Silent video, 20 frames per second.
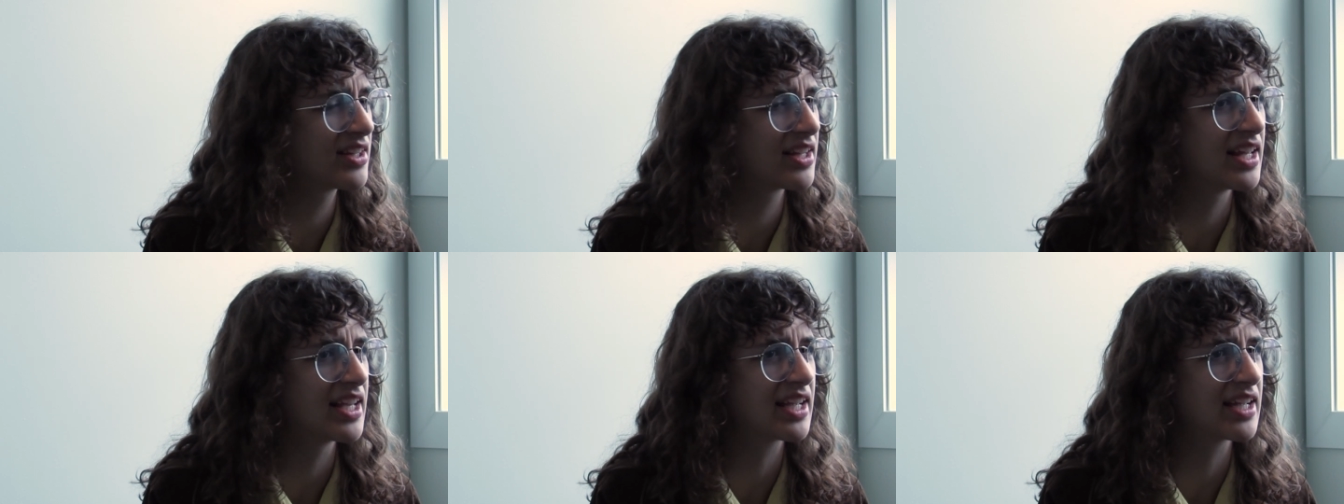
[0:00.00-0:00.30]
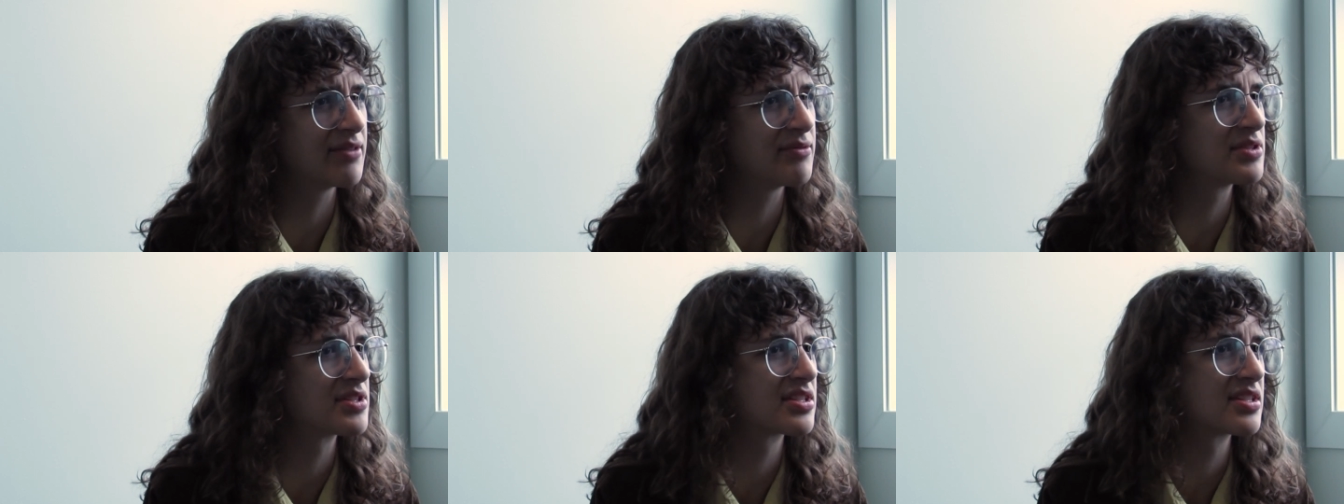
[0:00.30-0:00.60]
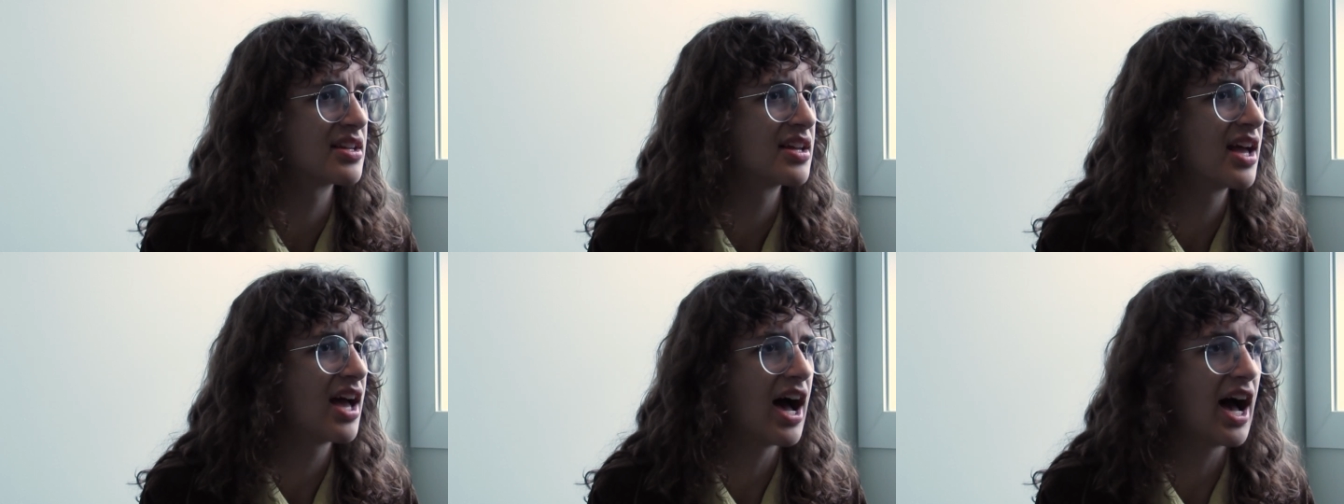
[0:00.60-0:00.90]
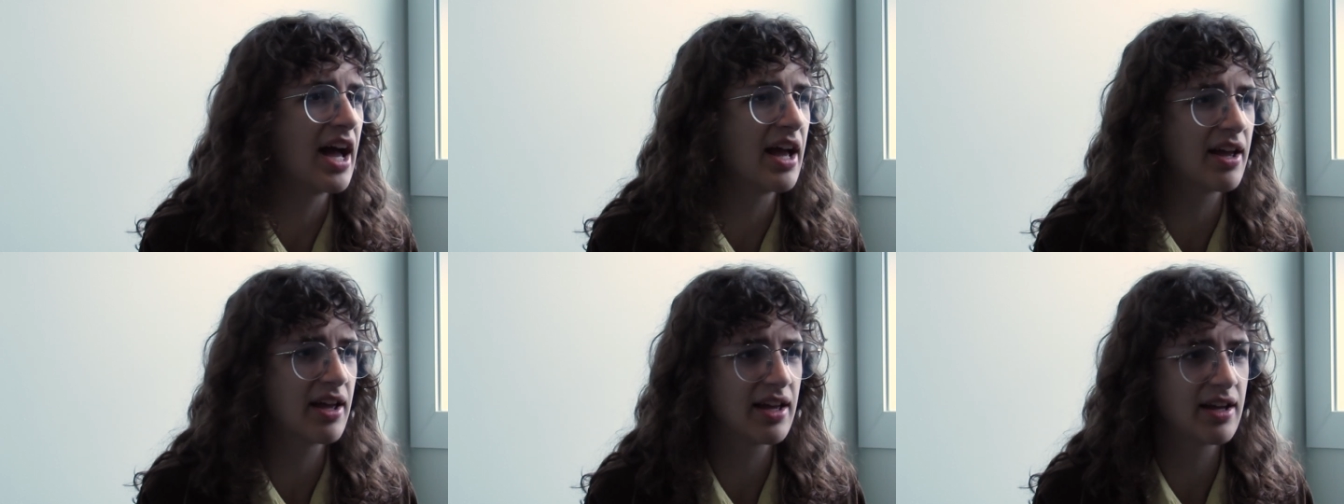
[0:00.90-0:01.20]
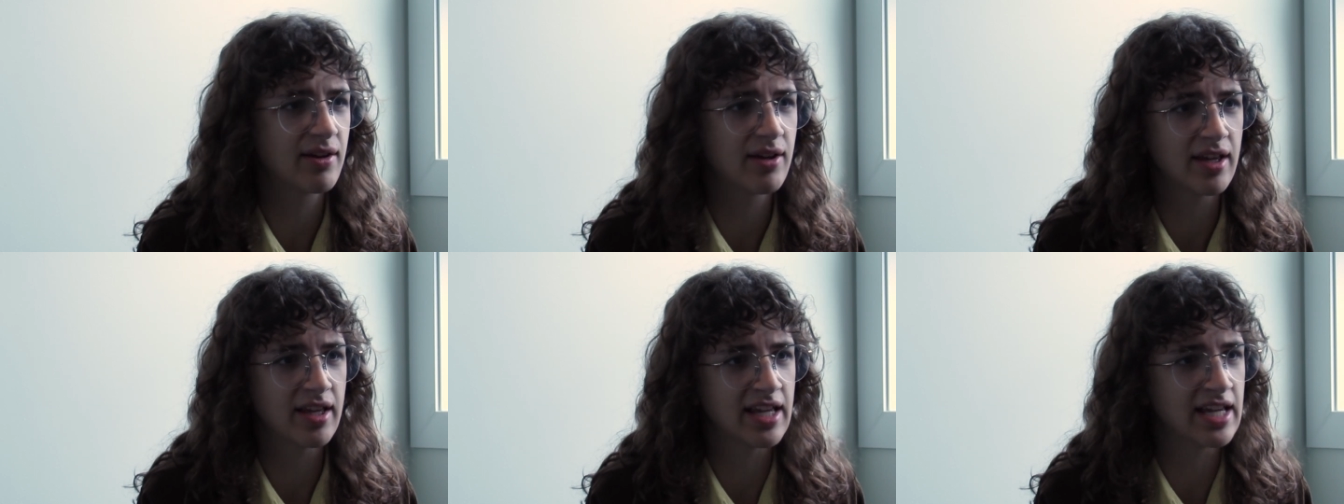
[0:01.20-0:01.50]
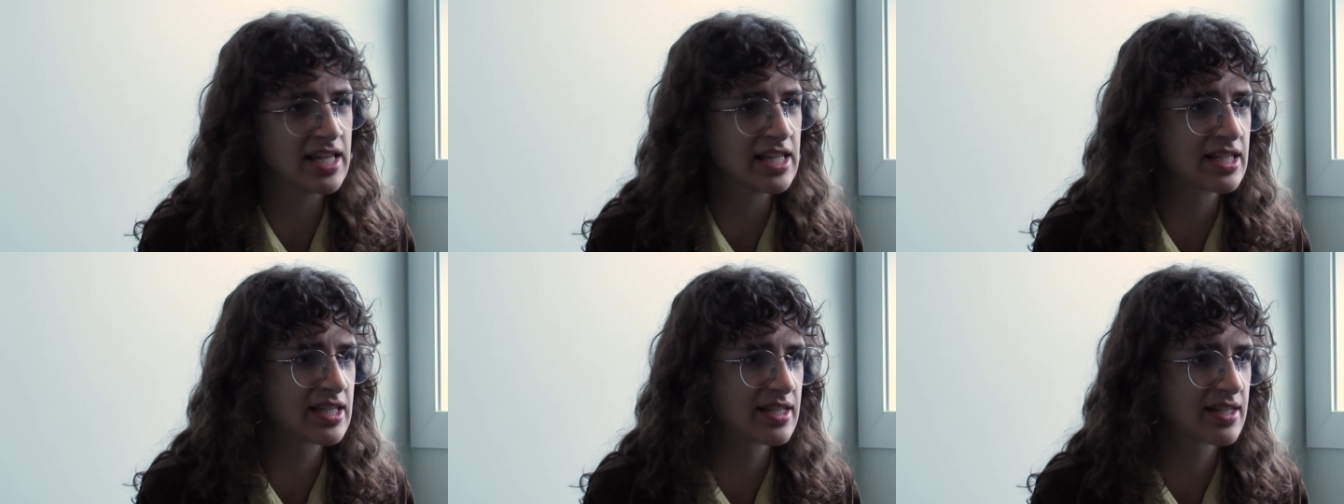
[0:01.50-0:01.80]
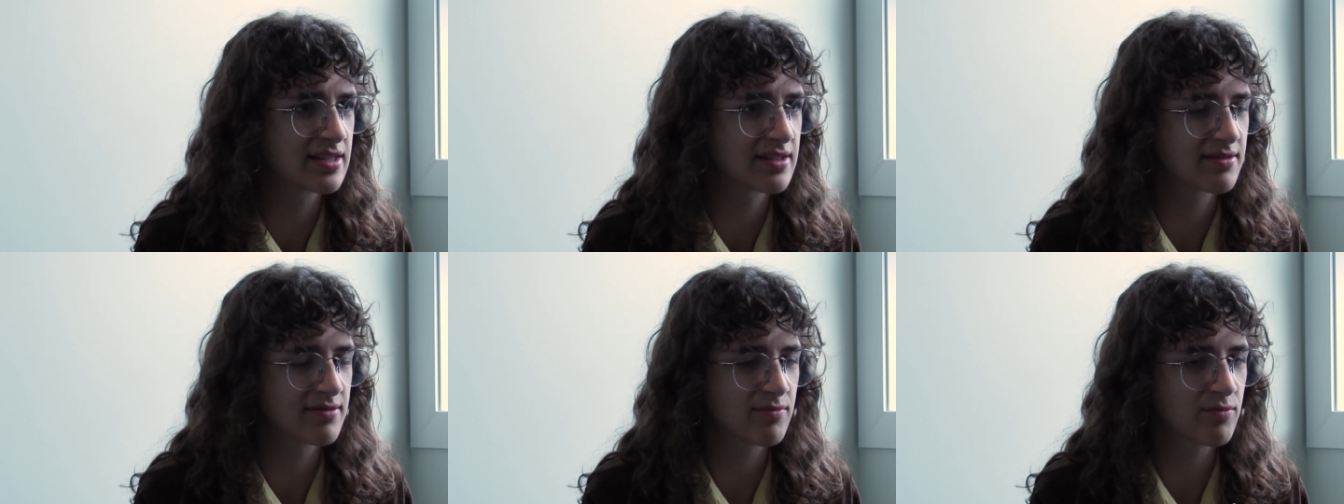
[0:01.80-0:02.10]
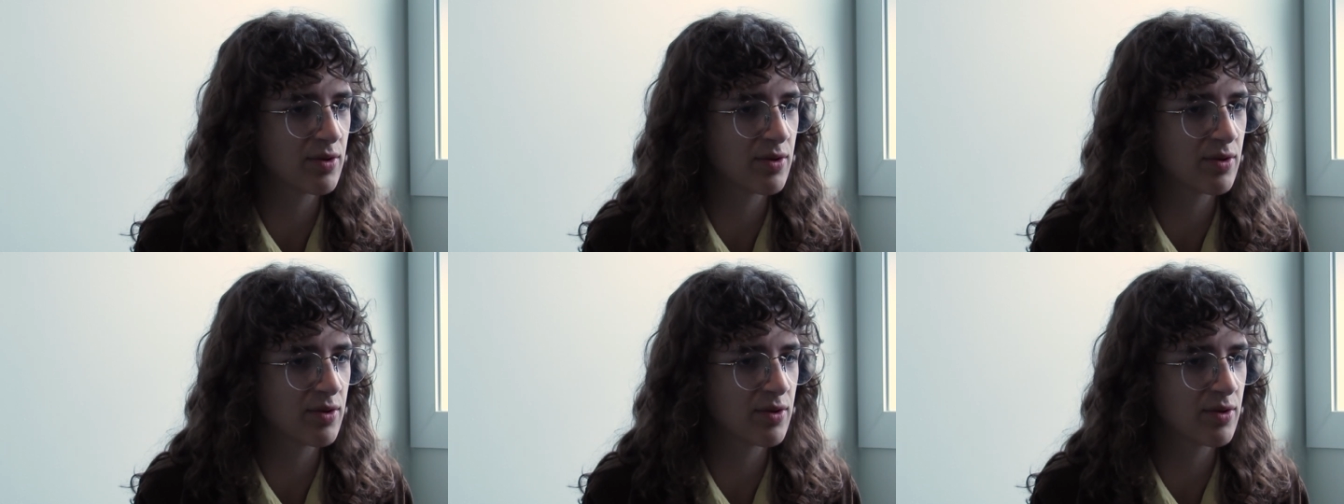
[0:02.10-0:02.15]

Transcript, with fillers: Like it was I his.